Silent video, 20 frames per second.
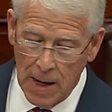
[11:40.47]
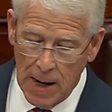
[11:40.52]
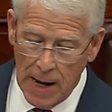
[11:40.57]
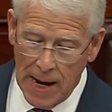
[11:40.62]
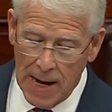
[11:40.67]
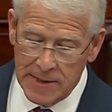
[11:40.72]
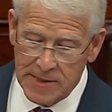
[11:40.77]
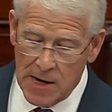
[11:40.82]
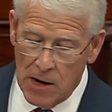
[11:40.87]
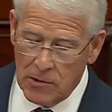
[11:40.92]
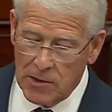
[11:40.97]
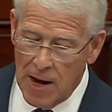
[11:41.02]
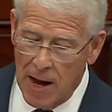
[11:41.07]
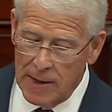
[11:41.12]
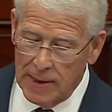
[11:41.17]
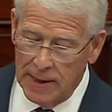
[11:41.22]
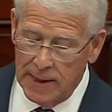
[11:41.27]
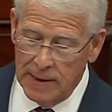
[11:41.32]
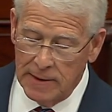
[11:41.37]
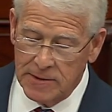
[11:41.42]
As our
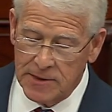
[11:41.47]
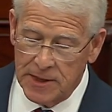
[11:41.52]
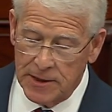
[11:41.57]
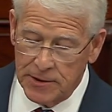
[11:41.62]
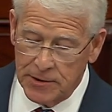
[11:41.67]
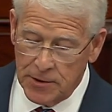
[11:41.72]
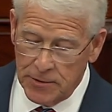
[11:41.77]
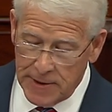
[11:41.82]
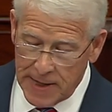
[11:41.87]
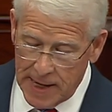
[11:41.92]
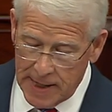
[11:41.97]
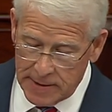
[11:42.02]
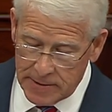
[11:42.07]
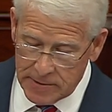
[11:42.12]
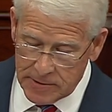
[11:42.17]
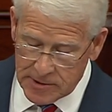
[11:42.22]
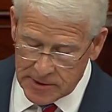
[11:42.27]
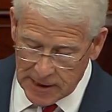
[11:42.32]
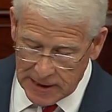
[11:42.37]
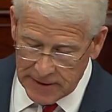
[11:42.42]
colleague, Senator Dan
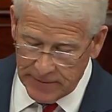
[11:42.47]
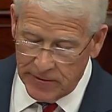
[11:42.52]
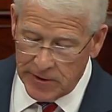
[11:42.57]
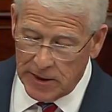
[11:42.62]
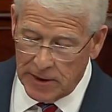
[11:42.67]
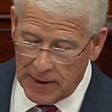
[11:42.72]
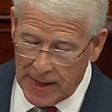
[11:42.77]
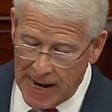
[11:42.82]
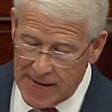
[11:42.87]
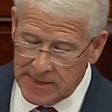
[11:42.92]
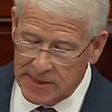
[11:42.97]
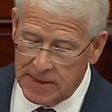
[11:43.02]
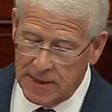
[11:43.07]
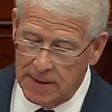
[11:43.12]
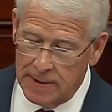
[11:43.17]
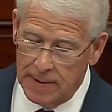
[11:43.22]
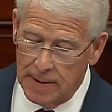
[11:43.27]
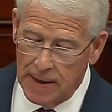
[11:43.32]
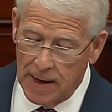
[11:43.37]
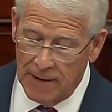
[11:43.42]
Sullivan
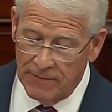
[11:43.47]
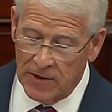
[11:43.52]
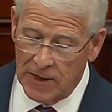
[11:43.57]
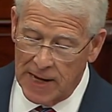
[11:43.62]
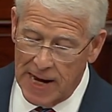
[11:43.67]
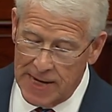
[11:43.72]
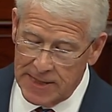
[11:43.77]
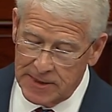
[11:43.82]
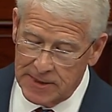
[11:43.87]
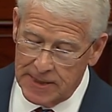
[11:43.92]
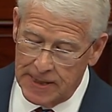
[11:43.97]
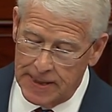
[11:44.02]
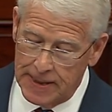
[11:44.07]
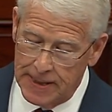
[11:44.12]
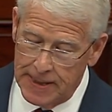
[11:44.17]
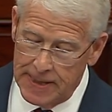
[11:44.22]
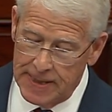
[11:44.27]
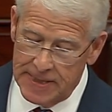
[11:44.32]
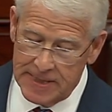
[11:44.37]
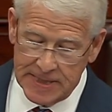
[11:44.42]
of Alaska,
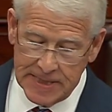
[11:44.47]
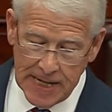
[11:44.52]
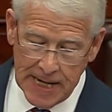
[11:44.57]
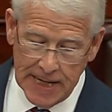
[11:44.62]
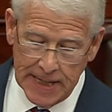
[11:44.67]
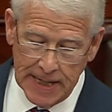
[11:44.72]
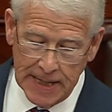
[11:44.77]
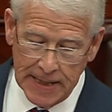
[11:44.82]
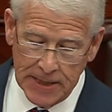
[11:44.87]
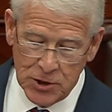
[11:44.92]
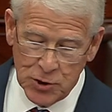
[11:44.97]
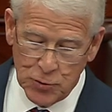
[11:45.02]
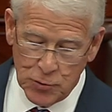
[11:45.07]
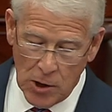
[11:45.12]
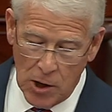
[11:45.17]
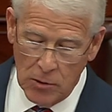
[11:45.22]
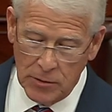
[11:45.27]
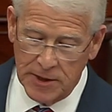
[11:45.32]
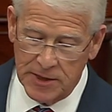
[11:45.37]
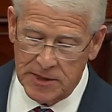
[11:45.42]
said in a
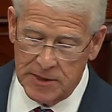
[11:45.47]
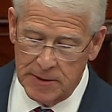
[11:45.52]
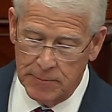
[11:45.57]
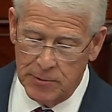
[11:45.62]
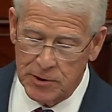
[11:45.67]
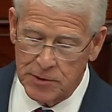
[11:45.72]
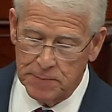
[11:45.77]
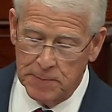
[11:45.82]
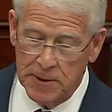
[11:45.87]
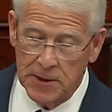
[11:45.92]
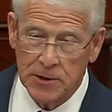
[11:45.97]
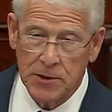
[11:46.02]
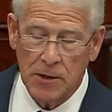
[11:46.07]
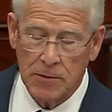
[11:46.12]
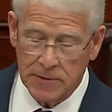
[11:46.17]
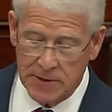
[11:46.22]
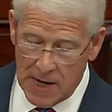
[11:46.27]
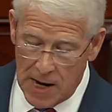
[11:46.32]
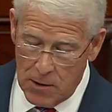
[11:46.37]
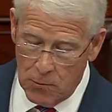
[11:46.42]
strong December speech
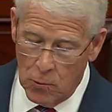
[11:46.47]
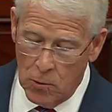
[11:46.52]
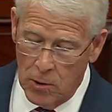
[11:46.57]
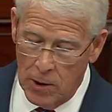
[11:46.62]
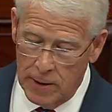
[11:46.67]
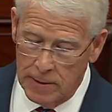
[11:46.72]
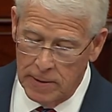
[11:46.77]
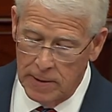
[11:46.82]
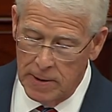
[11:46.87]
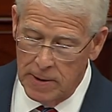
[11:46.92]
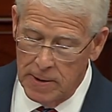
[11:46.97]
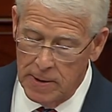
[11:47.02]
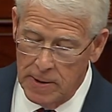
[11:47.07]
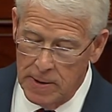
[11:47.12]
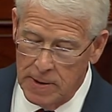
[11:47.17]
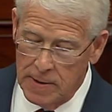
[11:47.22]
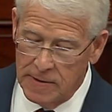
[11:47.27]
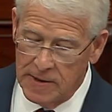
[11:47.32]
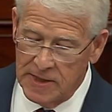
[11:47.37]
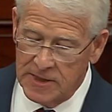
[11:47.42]
on Taiwan,
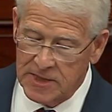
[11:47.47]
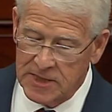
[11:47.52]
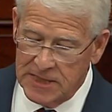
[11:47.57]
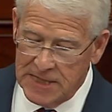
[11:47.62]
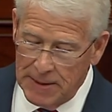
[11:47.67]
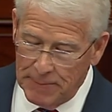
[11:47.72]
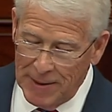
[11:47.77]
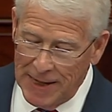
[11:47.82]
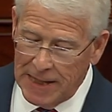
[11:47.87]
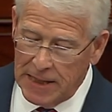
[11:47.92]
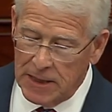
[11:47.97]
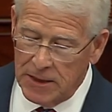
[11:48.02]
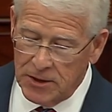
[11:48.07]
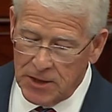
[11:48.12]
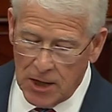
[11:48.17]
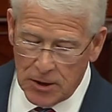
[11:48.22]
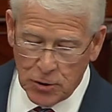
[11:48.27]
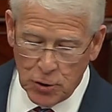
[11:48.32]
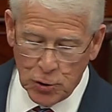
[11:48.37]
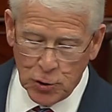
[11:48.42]
the
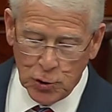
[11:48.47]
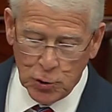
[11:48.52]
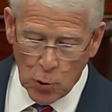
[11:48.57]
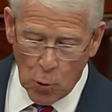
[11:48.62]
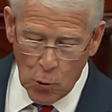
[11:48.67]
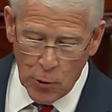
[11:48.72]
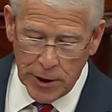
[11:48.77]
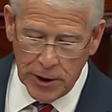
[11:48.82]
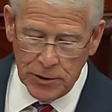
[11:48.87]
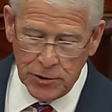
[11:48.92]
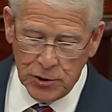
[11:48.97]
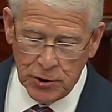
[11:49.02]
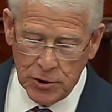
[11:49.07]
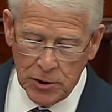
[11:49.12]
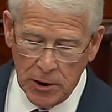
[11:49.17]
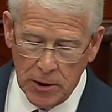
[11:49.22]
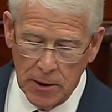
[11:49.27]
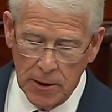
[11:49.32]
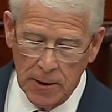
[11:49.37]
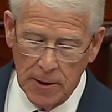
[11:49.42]
semiconductor shortage
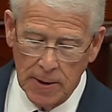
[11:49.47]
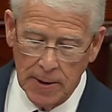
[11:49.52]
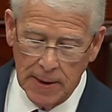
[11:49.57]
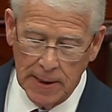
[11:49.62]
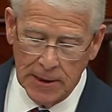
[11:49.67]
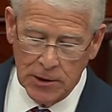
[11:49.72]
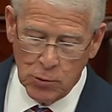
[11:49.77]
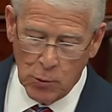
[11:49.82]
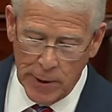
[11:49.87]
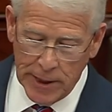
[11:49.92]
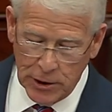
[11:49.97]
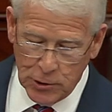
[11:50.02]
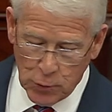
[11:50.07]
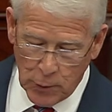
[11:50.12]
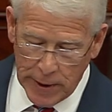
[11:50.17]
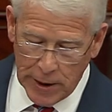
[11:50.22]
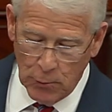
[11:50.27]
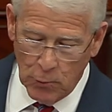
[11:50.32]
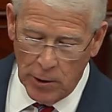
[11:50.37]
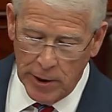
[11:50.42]
in
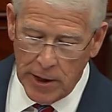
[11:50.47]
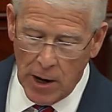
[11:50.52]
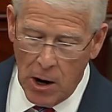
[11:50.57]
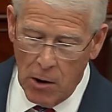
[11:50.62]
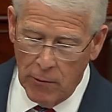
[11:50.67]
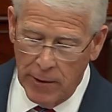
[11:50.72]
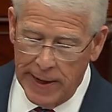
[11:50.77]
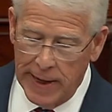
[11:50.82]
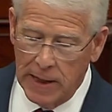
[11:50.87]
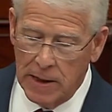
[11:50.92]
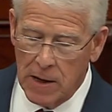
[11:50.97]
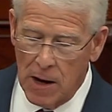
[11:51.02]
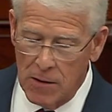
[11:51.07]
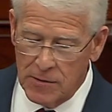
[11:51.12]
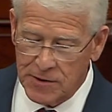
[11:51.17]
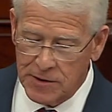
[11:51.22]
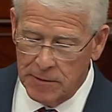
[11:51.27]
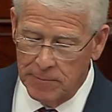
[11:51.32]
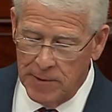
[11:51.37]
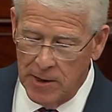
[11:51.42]
2021 already
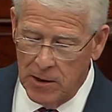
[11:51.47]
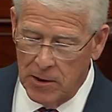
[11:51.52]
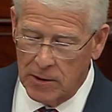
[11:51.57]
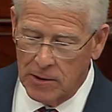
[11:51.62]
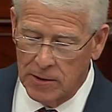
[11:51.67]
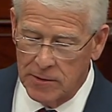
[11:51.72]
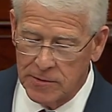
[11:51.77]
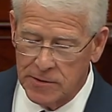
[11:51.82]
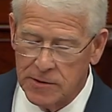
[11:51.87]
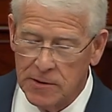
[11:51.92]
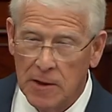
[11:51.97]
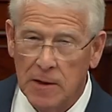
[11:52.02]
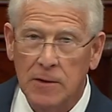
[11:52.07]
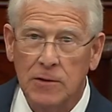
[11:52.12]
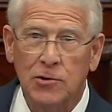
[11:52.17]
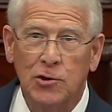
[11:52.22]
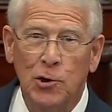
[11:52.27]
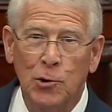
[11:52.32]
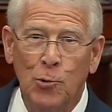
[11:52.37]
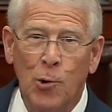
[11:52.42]
cost Americans
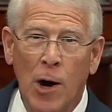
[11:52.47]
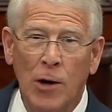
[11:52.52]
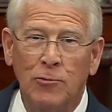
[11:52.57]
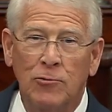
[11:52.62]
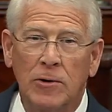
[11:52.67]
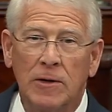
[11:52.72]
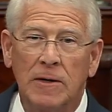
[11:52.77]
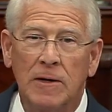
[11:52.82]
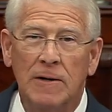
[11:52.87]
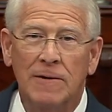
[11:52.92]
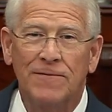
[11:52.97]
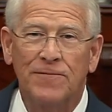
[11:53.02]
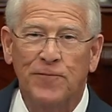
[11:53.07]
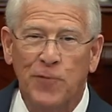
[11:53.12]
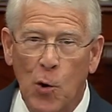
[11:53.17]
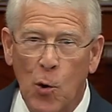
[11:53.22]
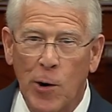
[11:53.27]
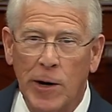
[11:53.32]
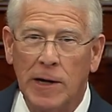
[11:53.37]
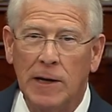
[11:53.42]

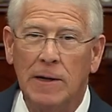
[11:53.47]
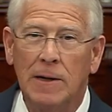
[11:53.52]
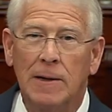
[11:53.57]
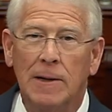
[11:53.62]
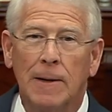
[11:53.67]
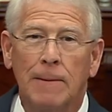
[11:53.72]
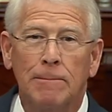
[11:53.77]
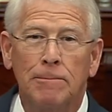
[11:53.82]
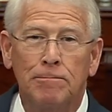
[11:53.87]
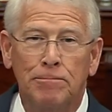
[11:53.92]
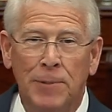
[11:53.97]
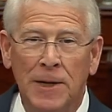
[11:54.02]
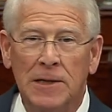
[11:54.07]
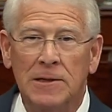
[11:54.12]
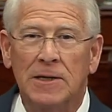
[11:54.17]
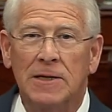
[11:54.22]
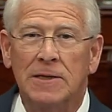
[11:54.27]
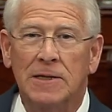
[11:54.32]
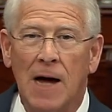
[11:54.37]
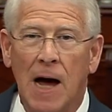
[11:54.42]
$240
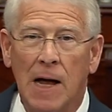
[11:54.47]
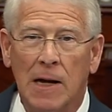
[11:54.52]
billion